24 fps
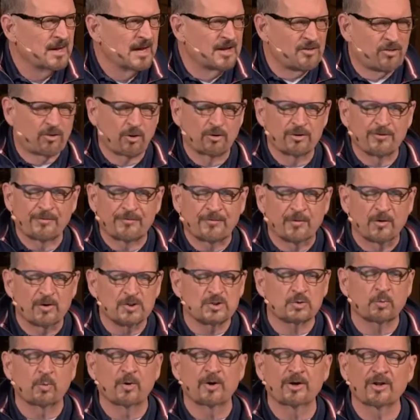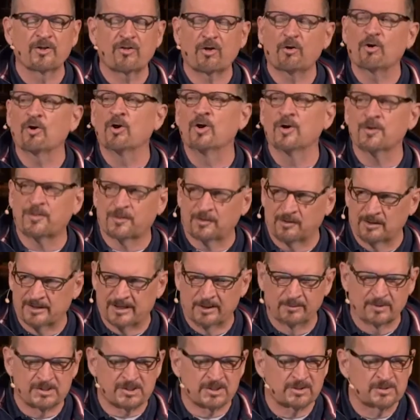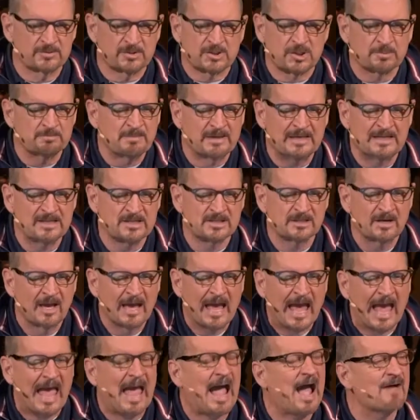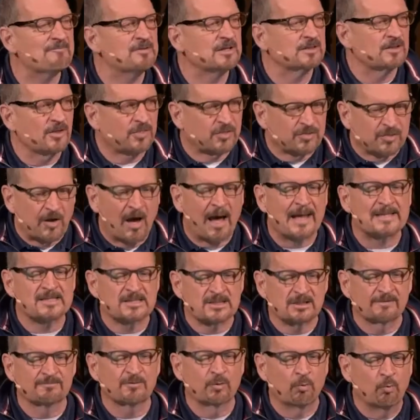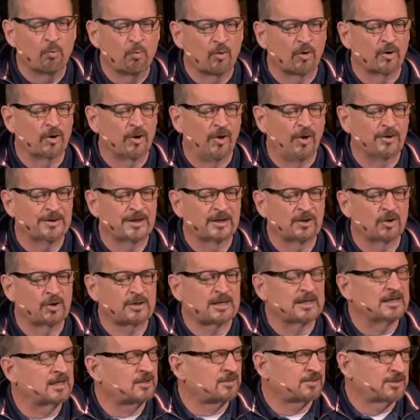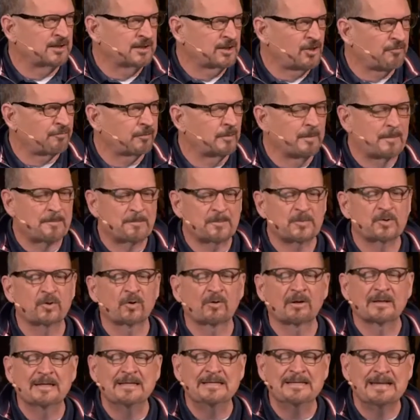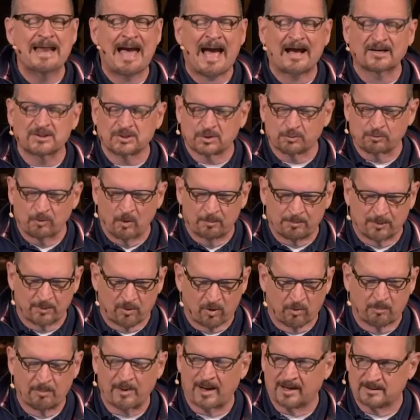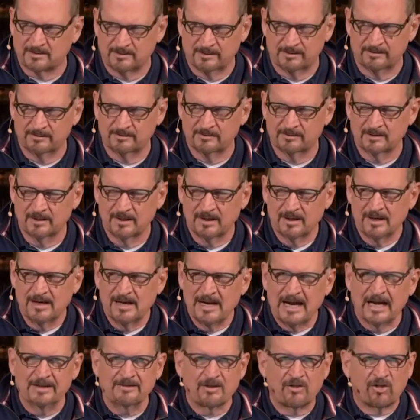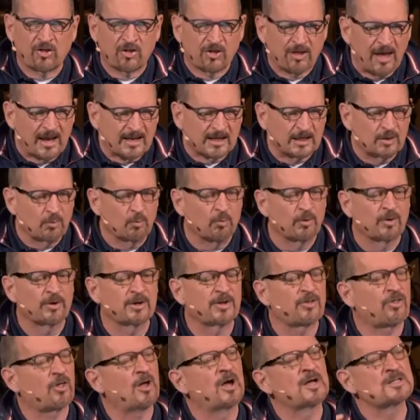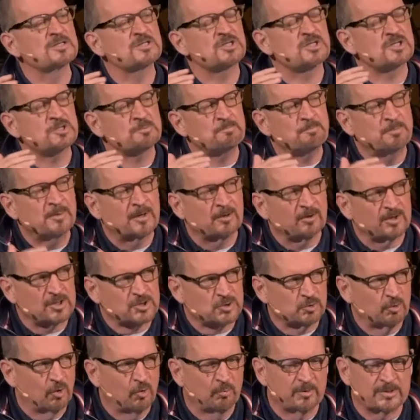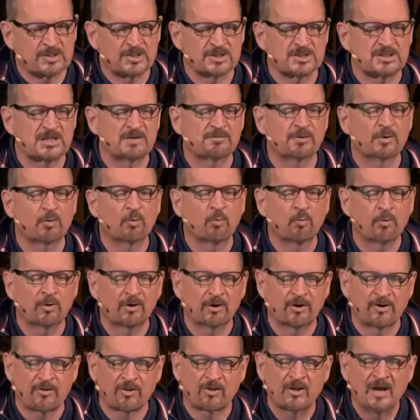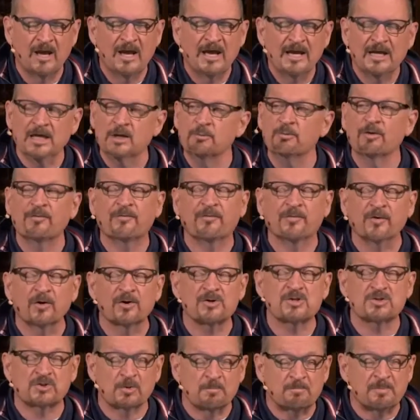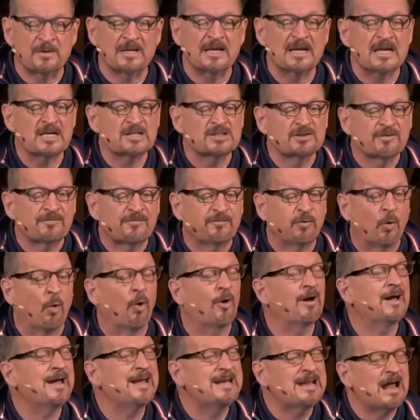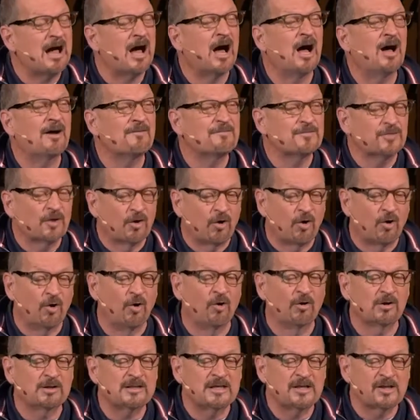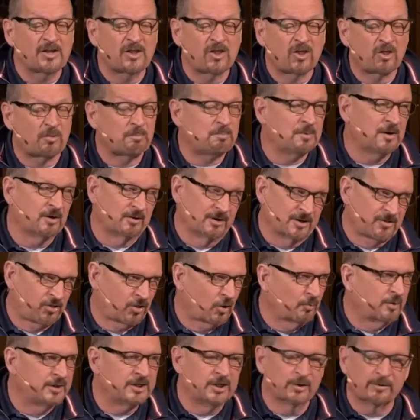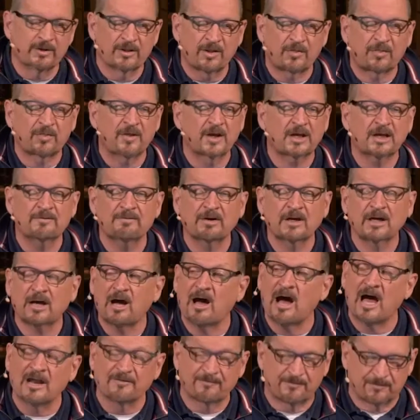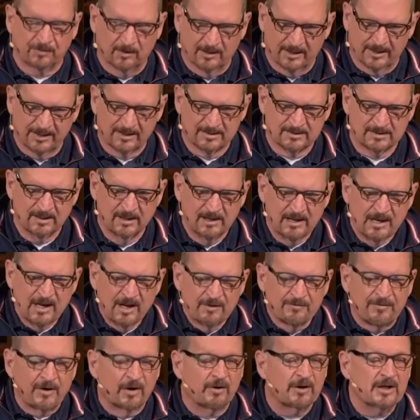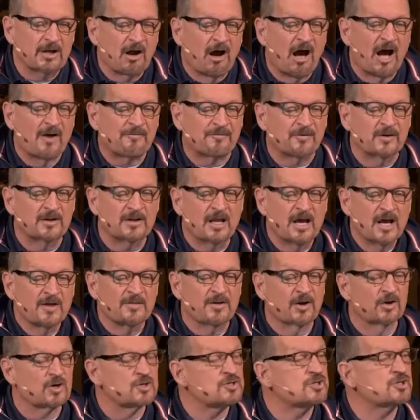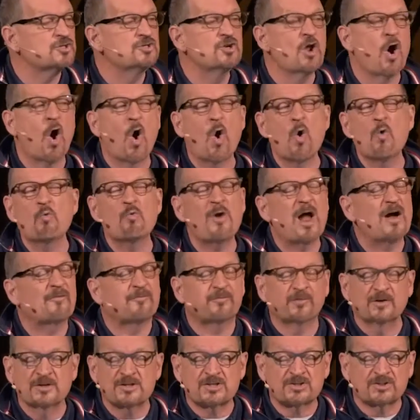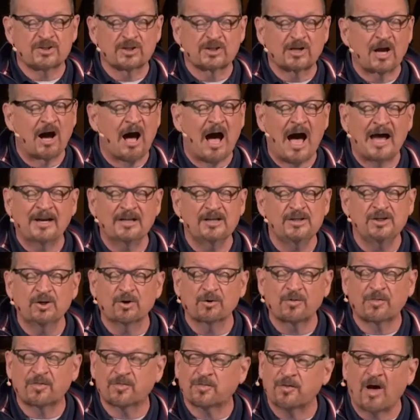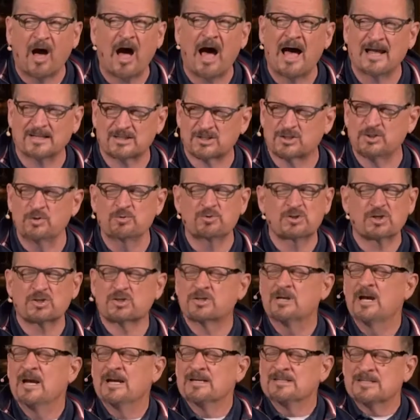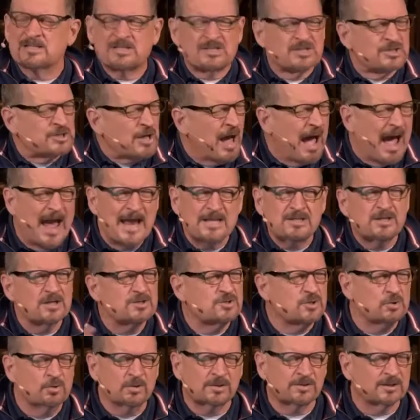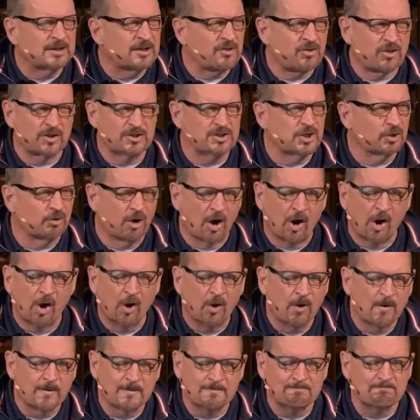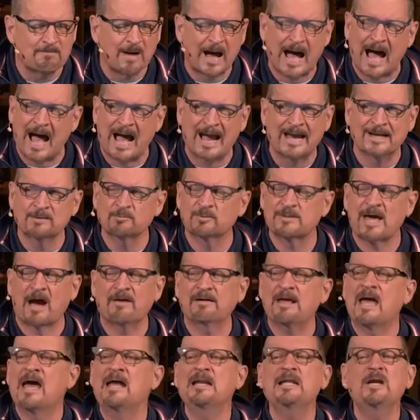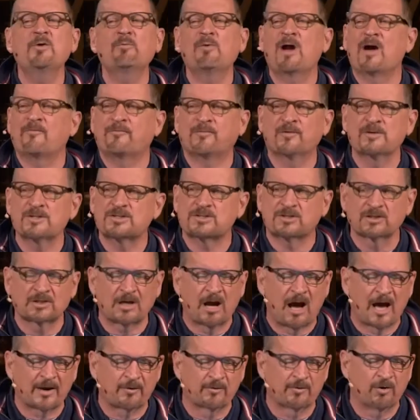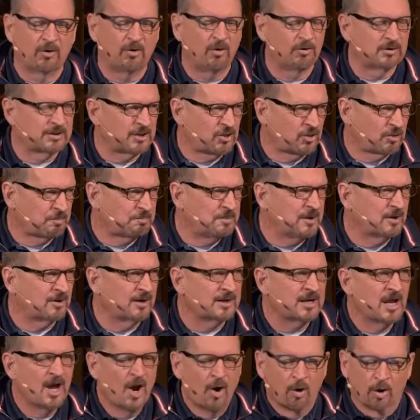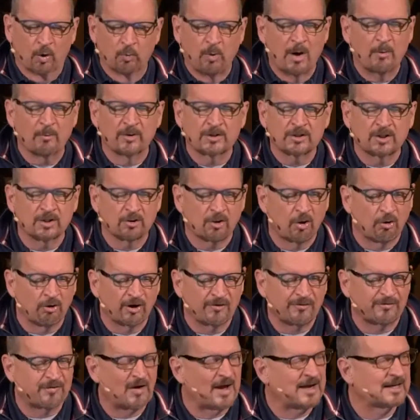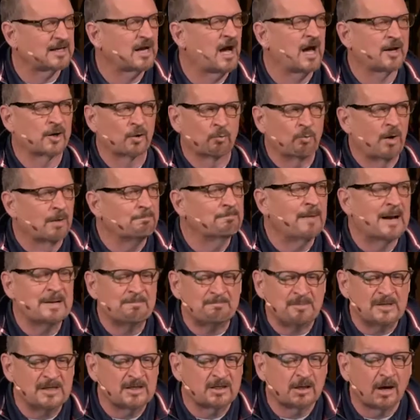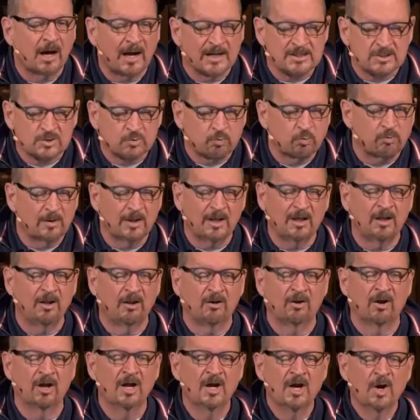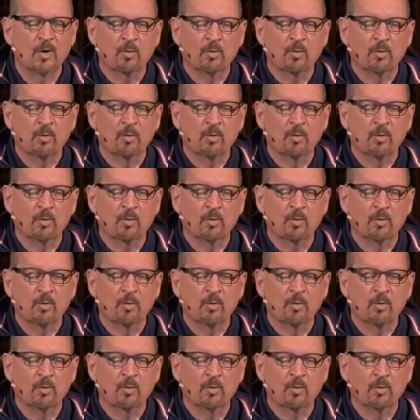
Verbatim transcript: And so the first word is earthly, which, which means having the thoughts of the world and looking at things from a purely natural perspective. And the second word is unspiritual, which is even worse. It refers to being devoid of the Holy Spirit. So when you're in the thick of a conflict, very often, there is no reference to God in your thoughts. You just decide to do things in your own mind without any reference to God or the Holy Spirit or what would glorify God or what might be God's will.